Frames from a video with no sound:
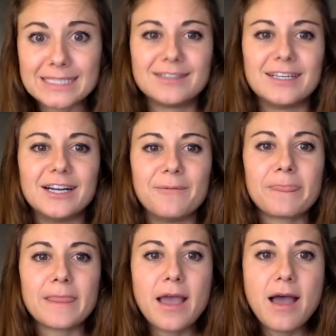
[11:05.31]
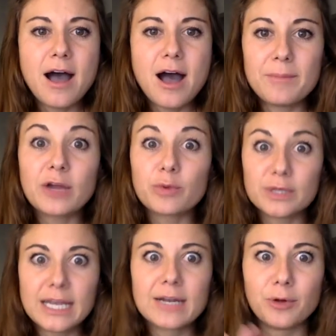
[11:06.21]
You know, make it
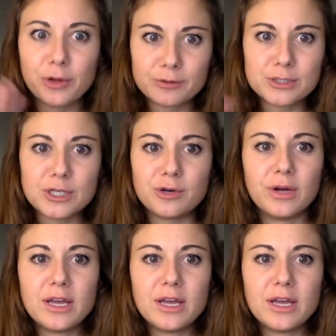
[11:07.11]
relatable though to you.